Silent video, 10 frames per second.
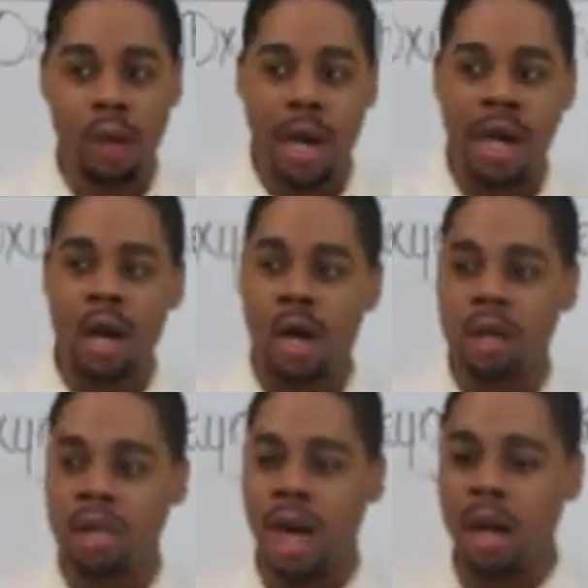When I
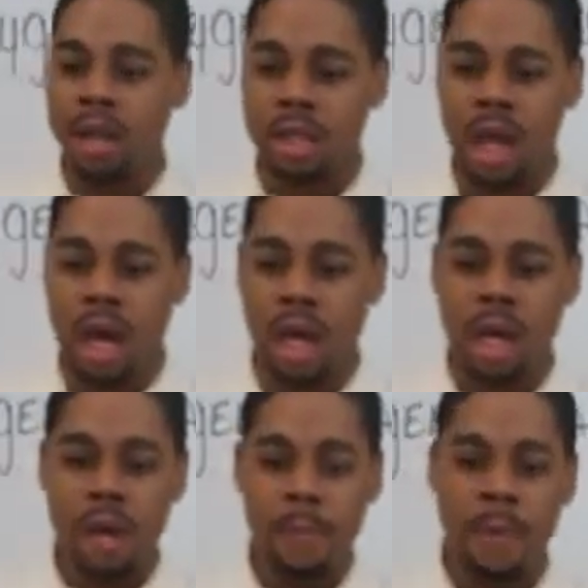saw
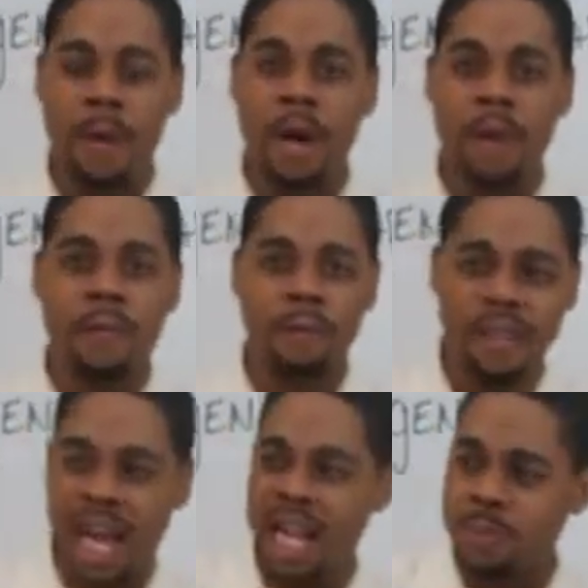people go from
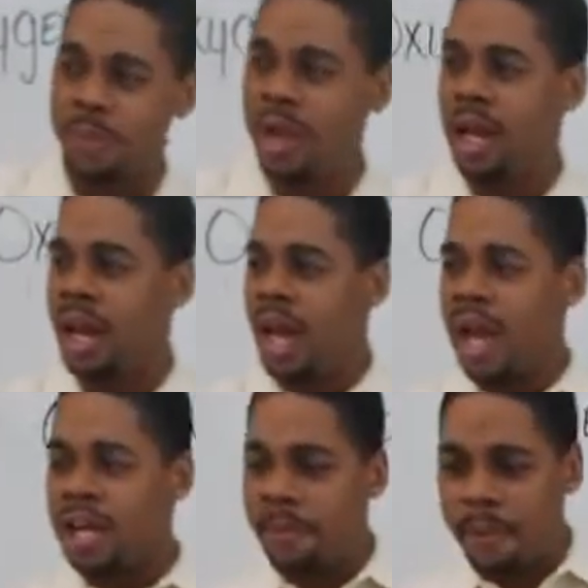desperate
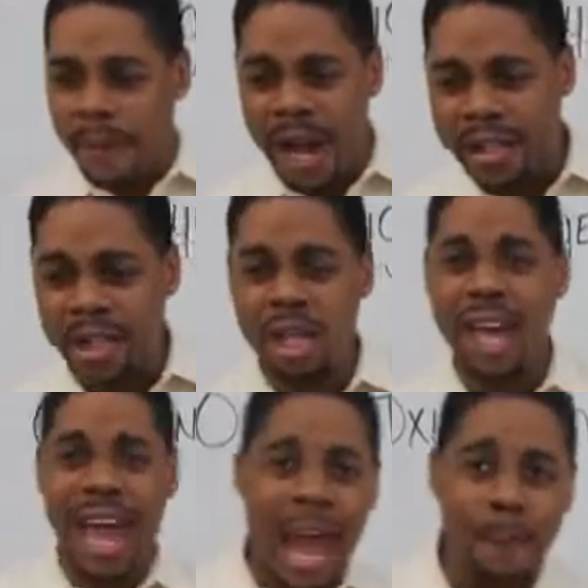and depressed to
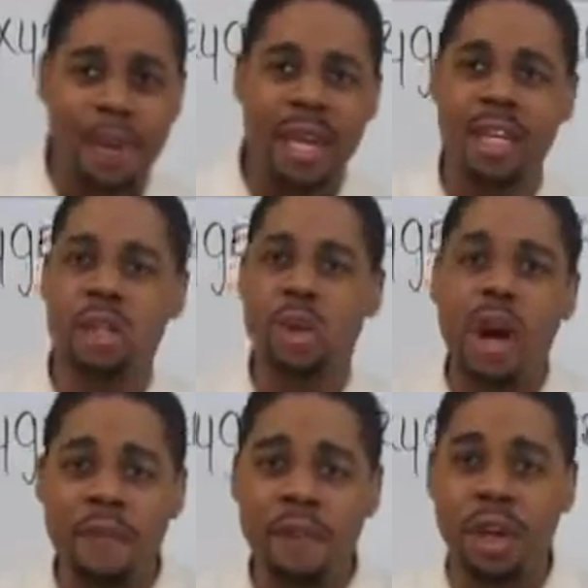happy and
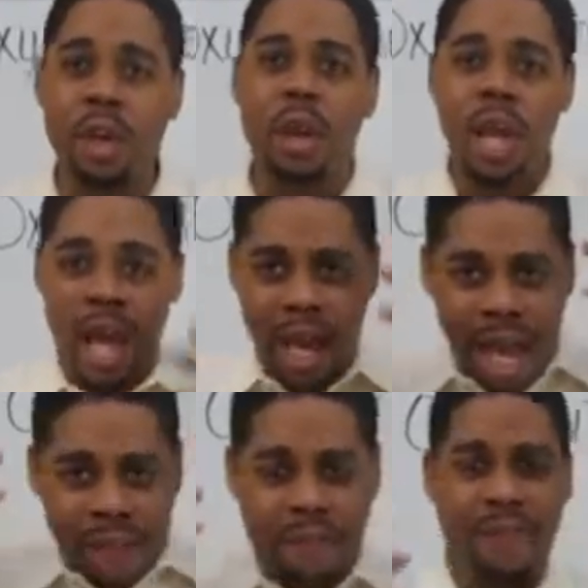joyful and
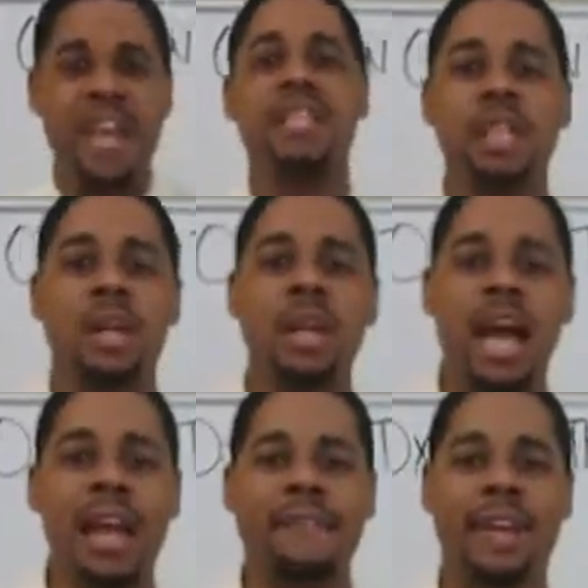have a vision on
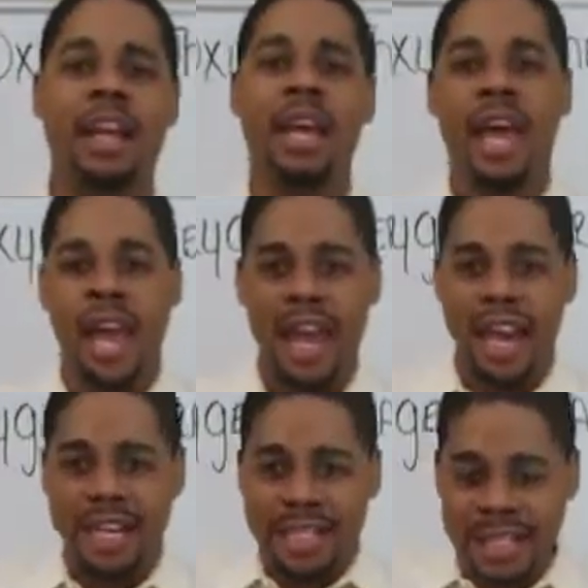life and
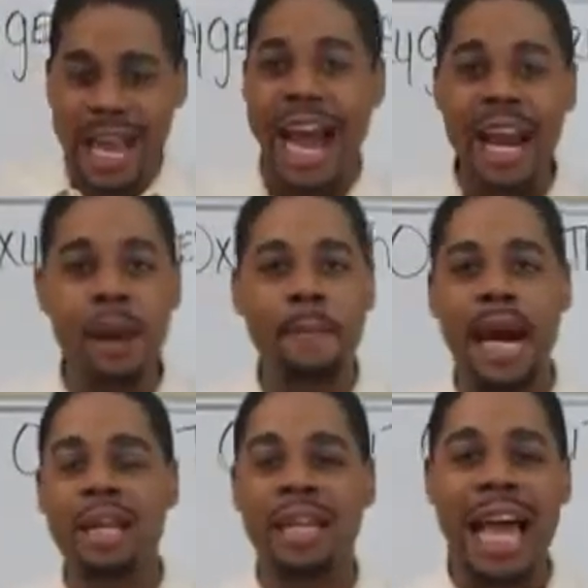excited
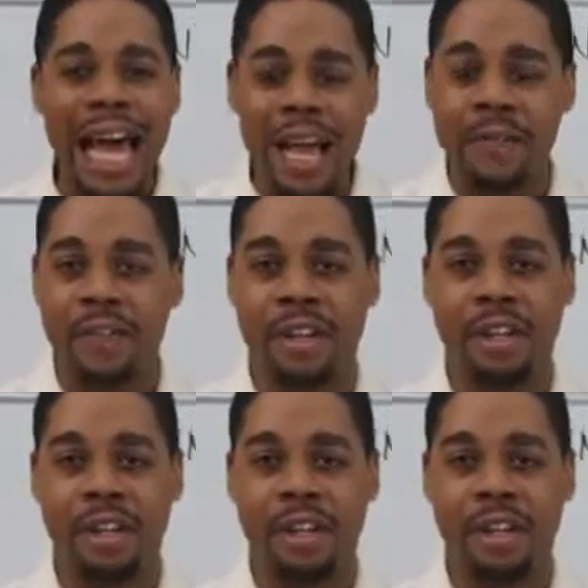about life.